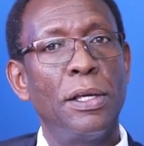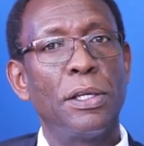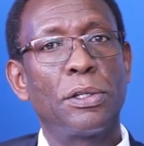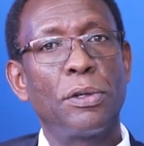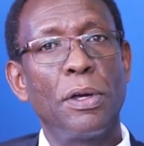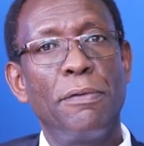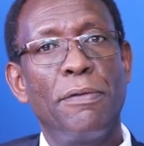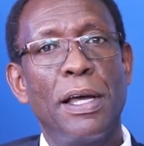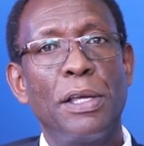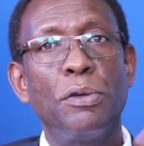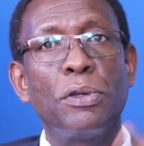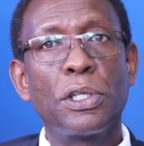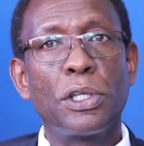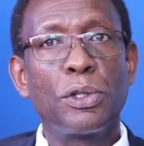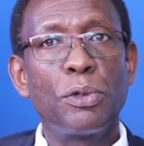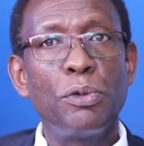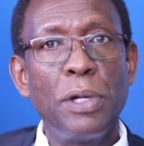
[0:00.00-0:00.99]
So if I
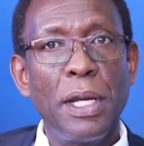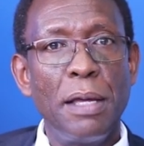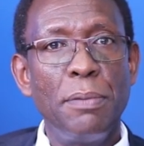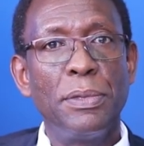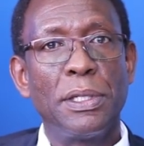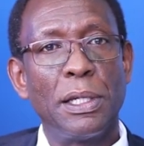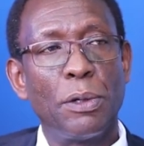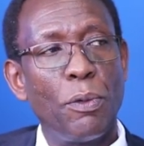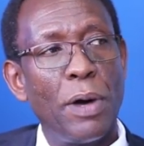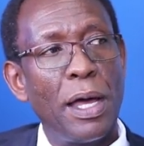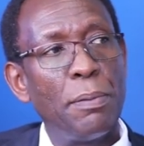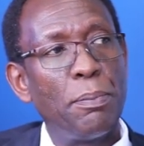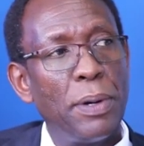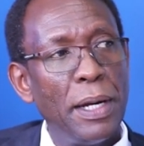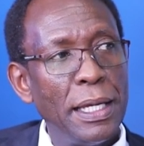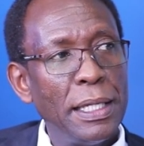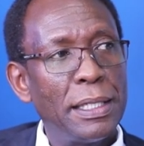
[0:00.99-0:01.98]
used two names in one
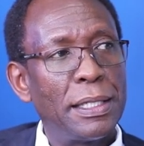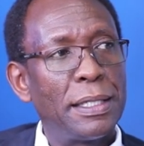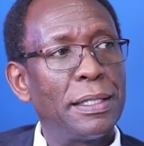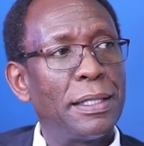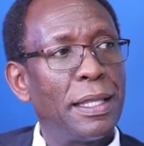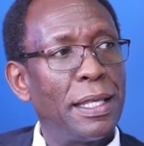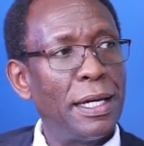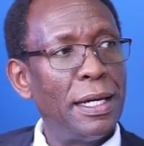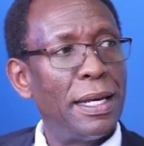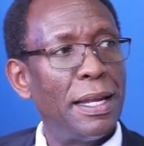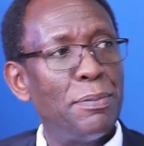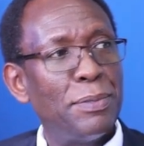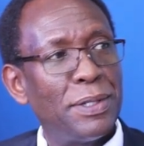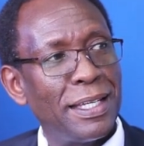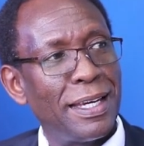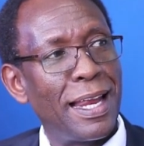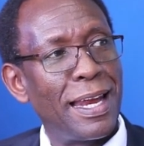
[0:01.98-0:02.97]
place, three
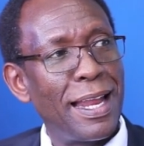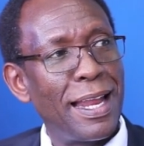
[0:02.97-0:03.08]
names in